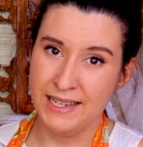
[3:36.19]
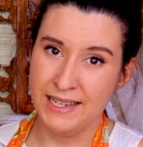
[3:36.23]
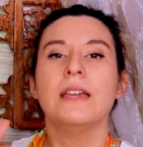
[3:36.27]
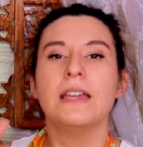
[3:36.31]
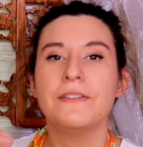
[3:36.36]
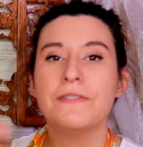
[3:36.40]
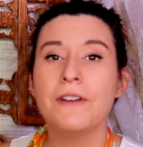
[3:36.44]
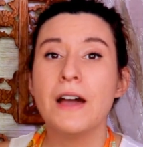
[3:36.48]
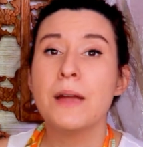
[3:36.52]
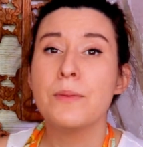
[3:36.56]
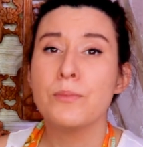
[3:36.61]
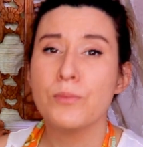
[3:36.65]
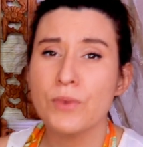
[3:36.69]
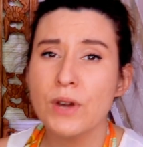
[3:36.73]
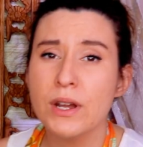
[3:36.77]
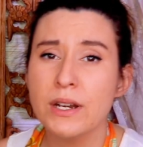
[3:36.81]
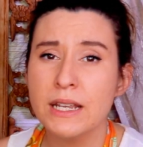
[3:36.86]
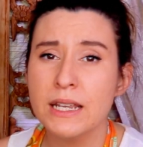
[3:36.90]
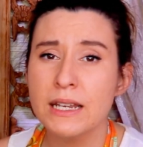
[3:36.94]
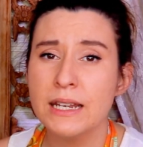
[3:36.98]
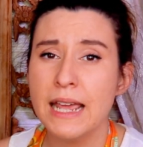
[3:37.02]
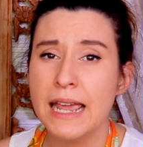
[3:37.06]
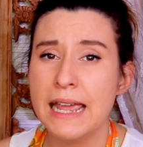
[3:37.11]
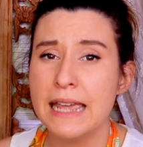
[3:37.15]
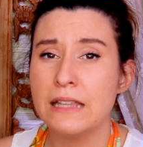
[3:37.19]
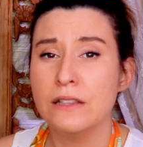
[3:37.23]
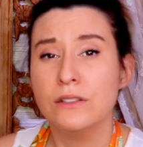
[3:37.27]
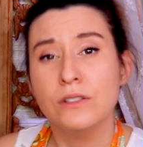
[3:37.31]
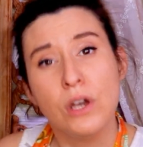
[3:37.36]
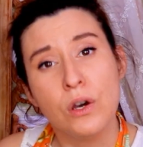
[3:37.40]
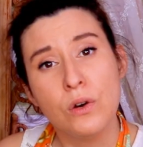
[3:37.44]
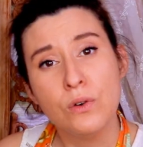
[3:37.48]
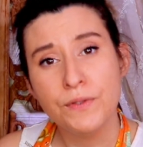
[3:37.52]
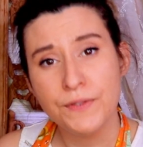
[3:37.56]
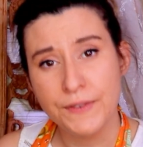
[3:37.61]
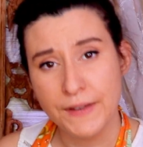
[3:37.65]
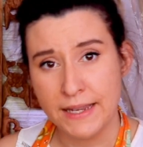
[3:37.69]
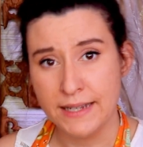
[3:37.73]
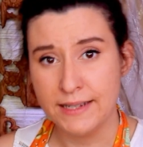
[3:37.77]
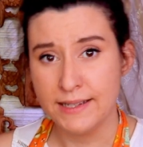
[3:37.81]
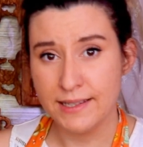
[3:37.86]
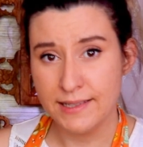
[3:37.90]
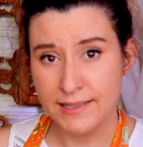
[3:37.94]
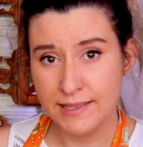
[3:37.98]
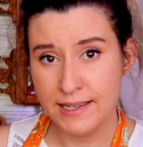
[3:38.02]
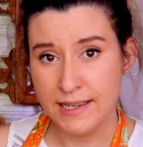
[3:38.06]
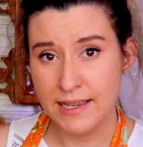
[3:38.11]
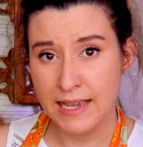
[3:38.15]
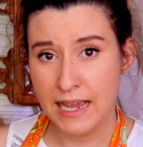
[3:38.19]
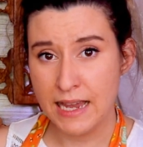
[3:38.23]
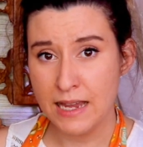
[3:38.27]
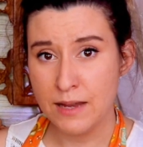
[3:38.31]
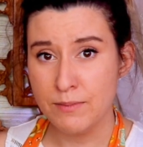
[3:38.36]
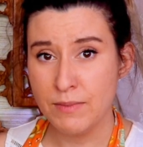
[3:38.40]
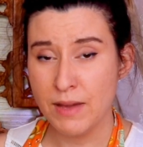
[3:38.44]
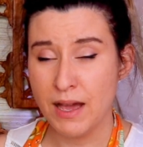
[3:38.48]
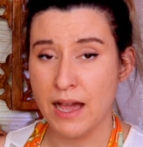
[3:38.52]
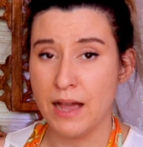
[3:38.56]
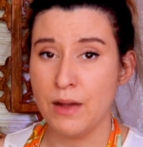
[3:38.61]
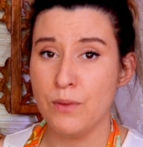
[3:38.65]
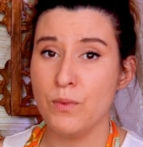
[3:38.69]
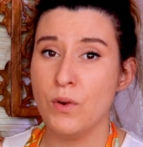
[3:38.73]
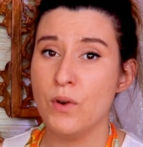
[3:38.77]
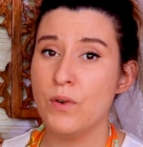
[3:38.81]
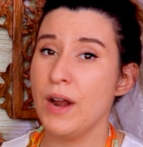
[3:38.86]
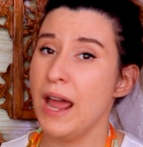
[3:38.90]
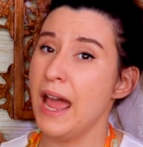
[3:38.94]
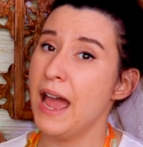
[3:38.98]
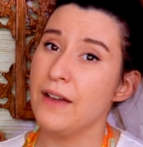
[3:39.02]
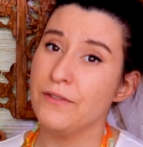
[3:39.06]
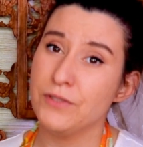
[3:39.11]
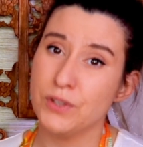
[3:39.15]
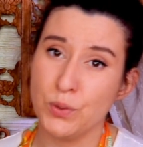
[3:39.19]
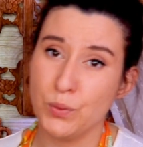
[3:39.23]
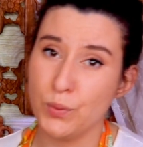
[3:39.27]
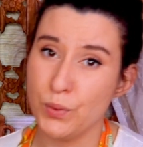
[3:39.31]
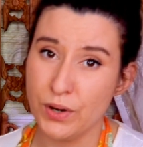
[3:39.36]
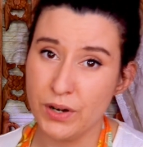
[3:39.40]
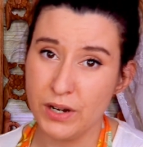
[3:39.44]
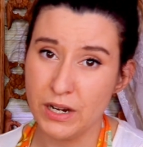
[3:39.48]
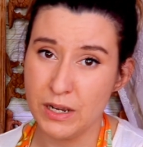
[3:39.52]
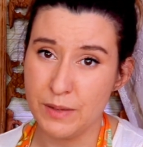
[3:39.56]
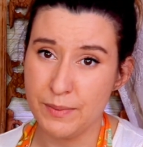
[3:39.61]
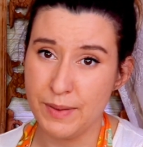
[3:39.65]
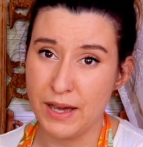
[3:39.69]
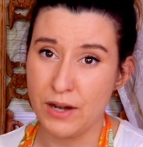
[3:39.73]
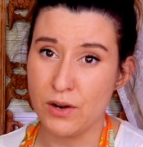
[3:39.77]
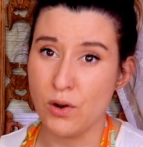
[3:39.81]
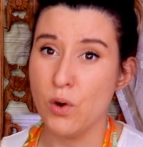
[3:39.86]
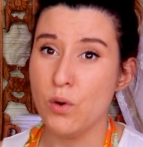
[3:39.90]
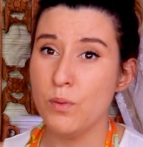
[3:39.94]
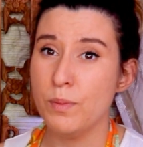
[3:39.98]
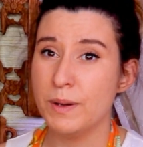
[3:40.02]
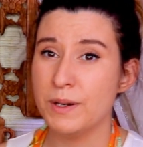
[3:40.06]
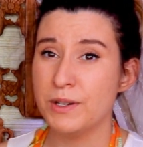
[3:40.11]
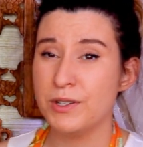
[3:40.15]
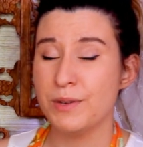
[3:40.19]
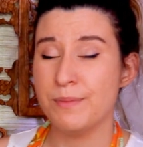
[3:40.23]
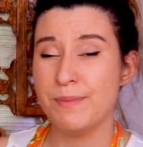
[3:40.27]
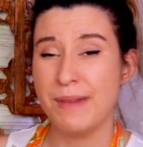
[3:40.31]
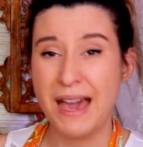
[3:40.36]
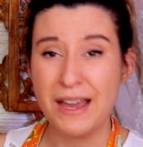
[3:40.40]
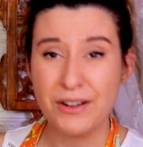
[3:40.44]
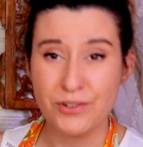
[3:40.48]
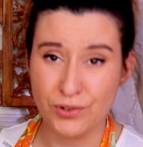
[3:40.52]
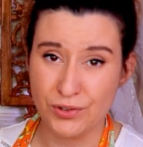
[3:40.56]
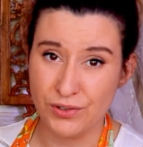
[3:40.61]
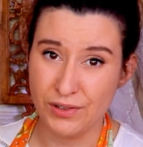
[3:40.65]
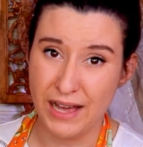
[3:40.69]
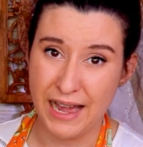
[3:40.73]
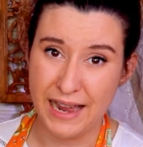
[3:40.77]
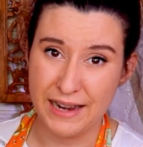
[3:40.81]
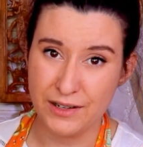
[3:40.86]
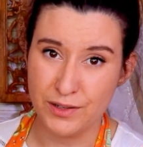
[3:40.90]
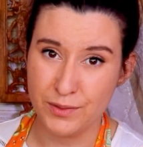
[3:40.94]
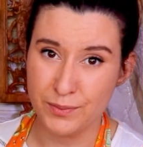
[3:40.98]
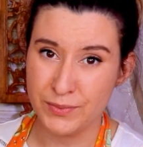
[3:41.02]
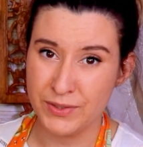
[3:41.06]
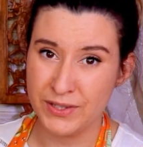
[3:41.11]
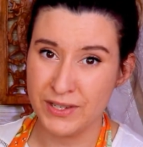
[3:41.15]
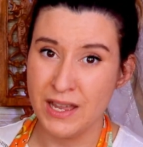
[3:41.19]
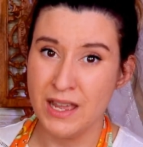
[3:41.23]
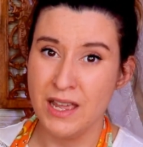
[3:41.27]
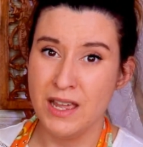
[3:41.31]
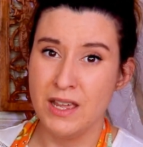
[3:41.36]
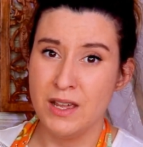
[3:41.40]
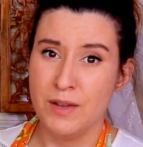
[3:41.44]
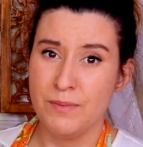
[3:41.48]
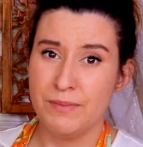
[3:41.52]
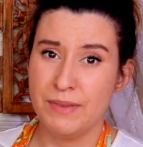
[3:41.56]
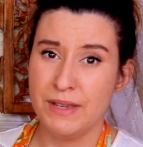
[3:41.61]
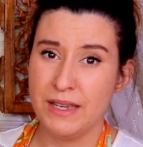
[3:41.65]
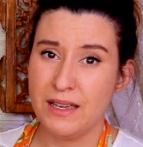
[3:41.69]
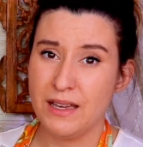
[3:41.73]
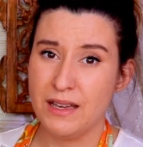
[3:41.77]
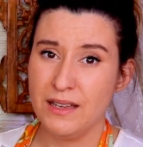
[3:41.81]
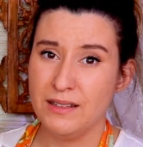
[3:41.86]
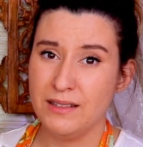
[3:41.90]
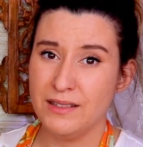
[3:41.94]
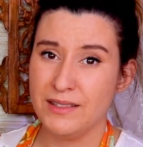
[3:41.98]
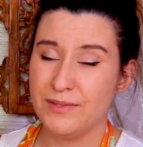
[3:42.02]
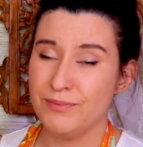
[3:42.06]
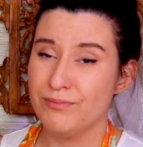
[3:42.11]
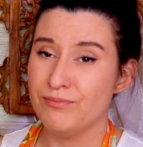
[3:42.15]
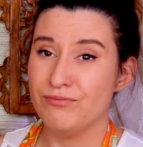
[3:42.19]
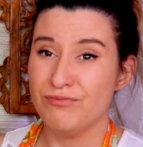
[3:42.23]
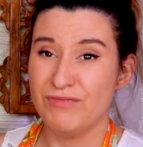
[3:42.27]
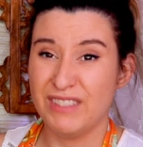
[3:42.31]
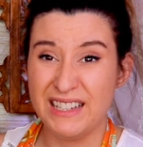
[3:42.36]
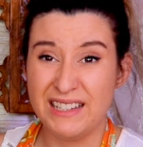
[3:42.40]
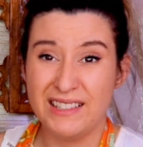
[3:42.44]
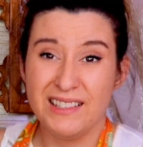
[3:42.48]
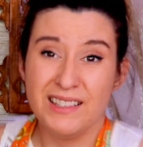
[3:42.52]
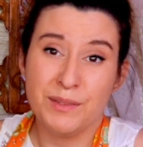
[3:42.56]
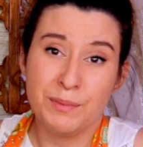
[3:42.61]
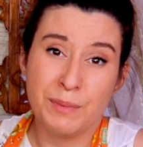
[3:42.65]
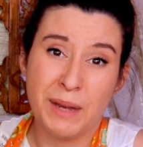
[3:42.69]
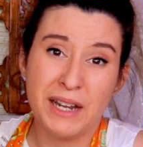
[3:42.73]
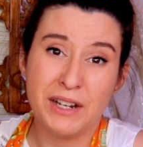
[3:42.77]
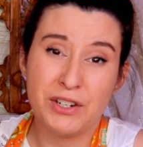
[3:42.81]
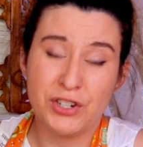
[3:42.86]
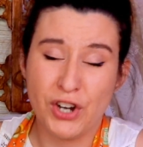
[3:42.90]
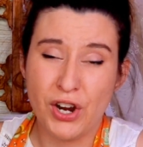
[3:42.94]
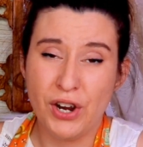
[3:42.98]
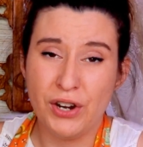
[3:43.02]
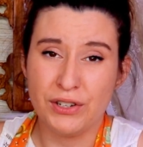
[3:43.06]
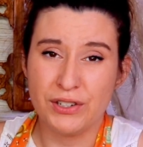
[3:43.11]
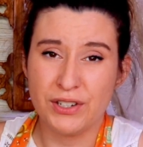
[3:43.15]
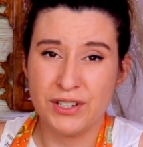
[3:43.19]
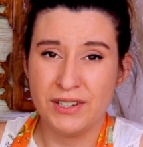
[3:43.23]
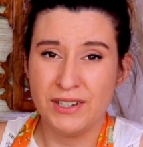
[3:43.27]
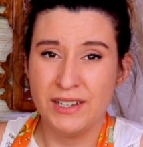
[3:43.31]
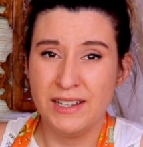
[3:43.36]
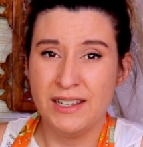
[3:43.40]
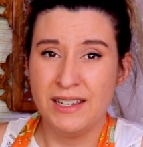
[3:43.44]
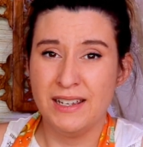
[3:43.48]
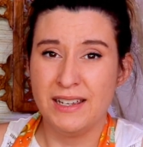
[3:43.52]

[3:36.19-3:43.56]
If I'm running a low fantasy game, I won't have to worry about a whole bunch of magical items because this is my chart.